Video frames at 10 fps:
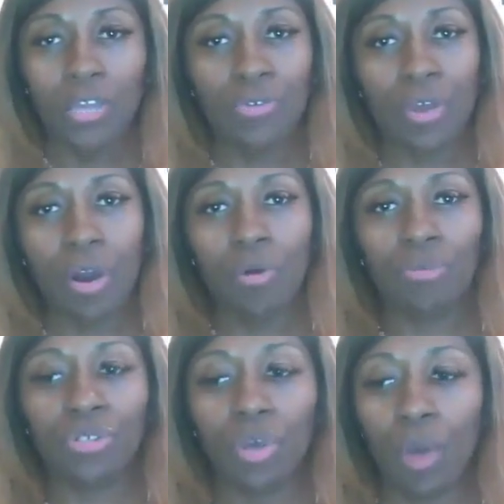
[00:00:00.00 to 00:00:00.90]

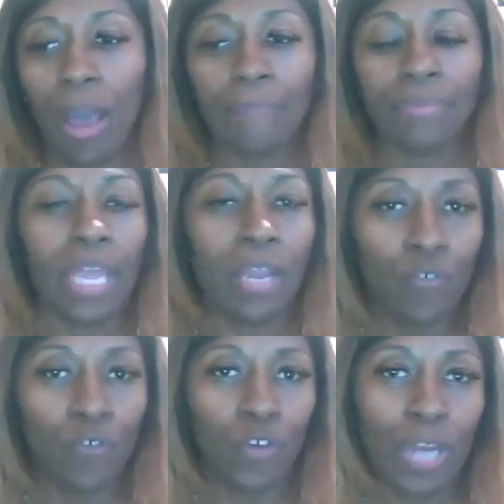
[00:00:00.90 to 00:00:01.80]
So I'm
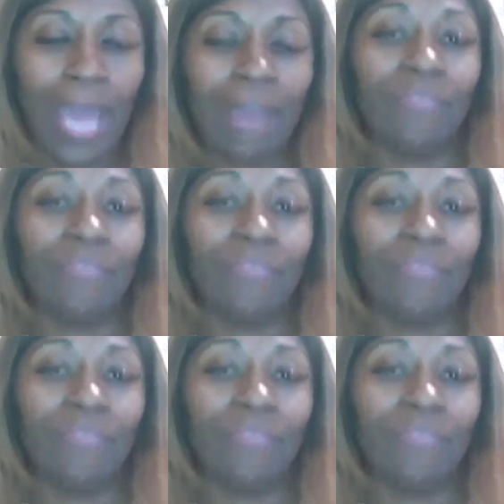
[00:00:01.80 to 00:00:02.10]
thankful for that.